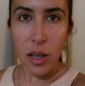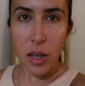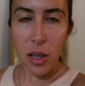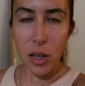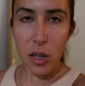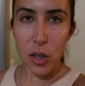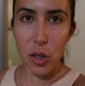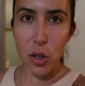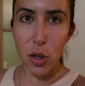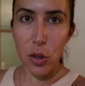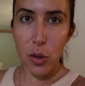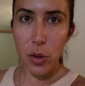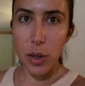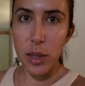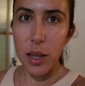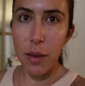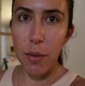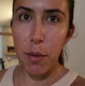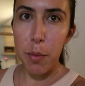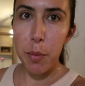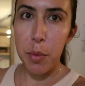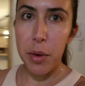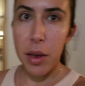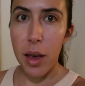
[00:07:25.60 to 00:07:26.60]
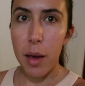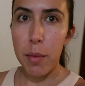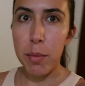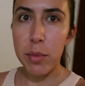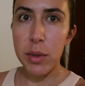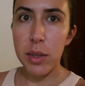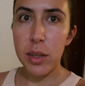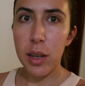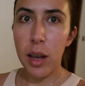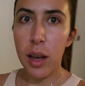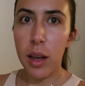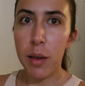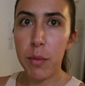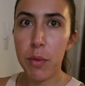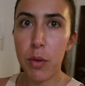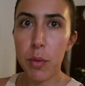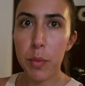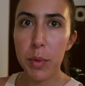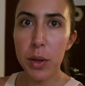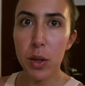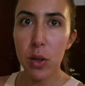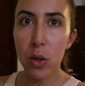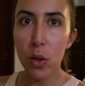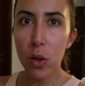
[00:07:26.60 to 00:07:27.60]
it's got to 7 p.m time for
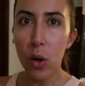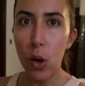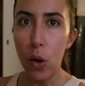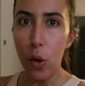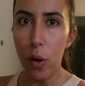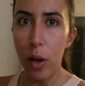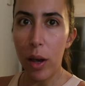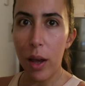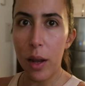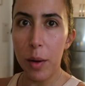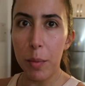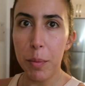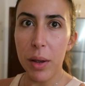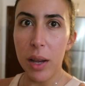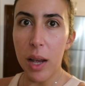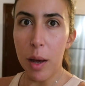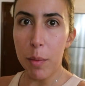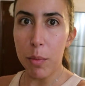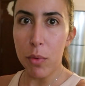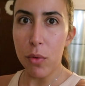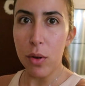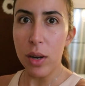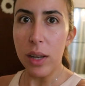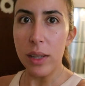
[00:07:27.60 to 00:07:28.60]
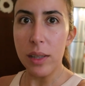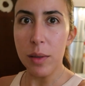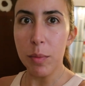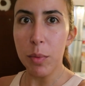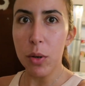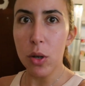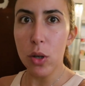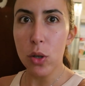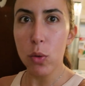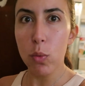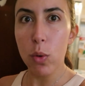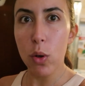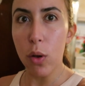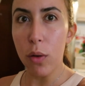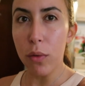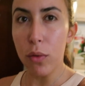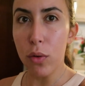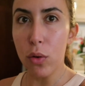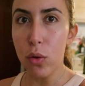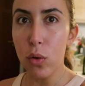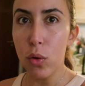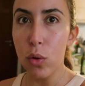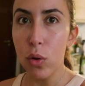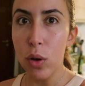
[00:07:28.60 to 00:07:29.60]
me to go and pick up reese because we're going
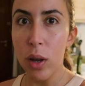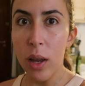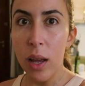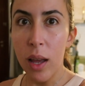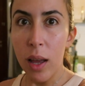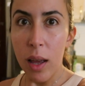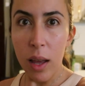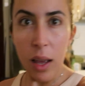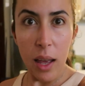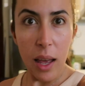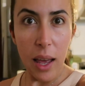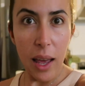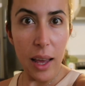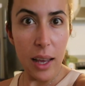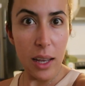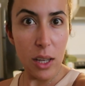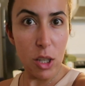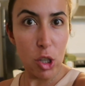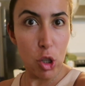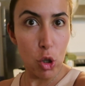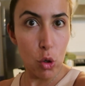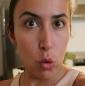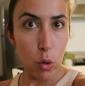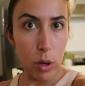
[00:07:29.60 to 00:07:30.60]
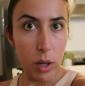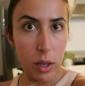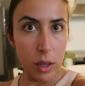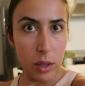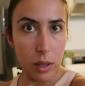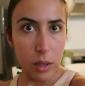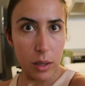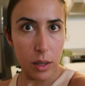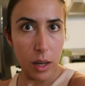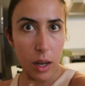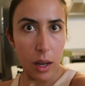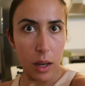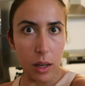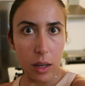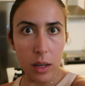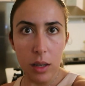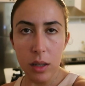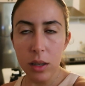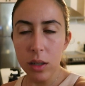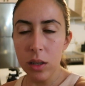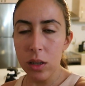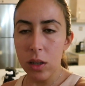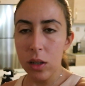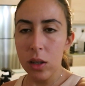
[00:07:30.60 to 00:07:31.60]
for a drink today
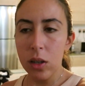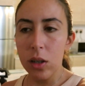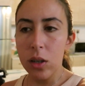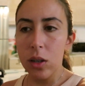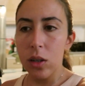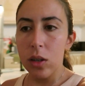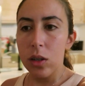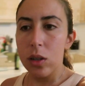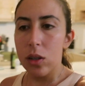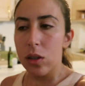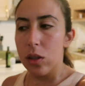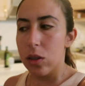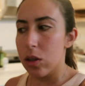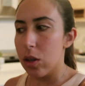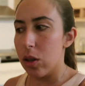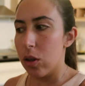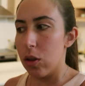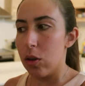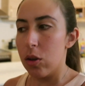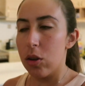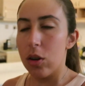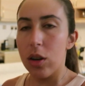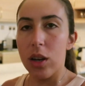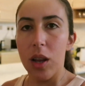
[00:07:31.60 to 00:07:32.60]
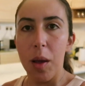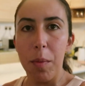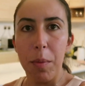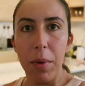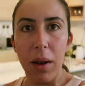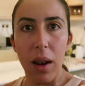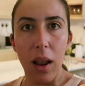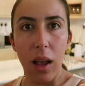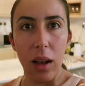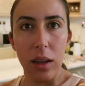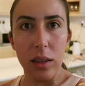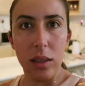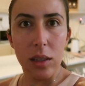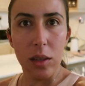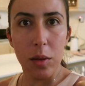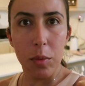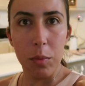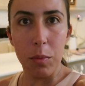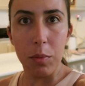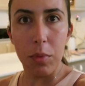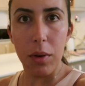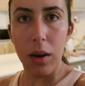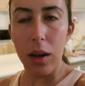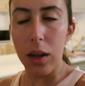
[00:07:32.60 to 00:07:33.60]
so I'm gonna keep it light,
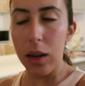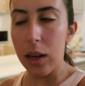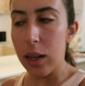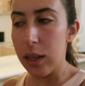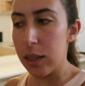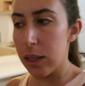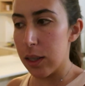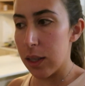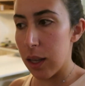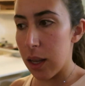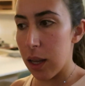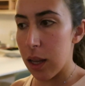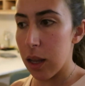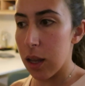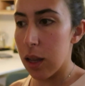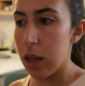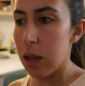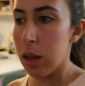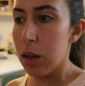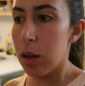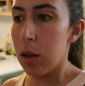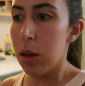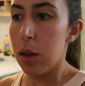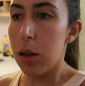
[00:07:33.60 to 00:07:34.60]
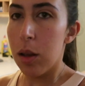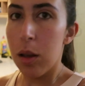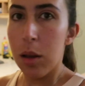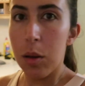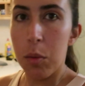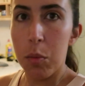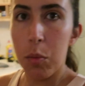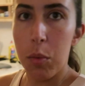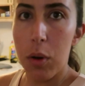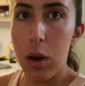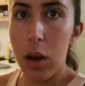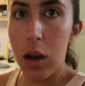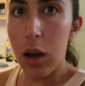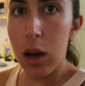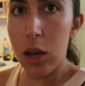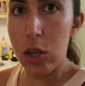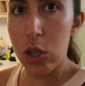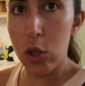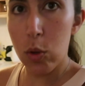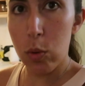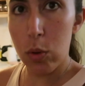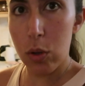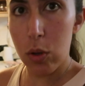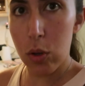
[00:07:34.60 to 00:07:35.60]
but let's see. But I
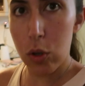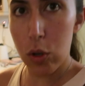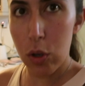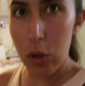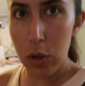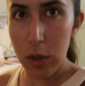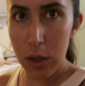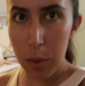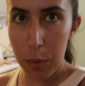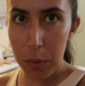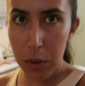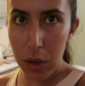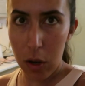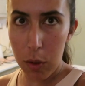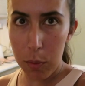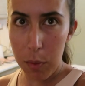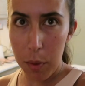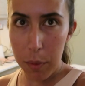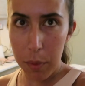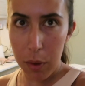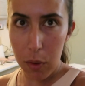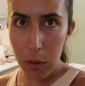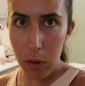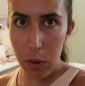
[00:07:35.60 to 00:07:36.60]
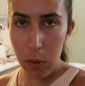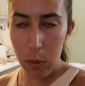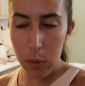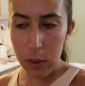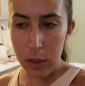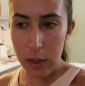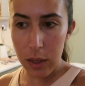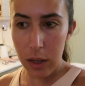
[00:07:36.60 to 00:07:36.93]
just want to show you something on my mirror, one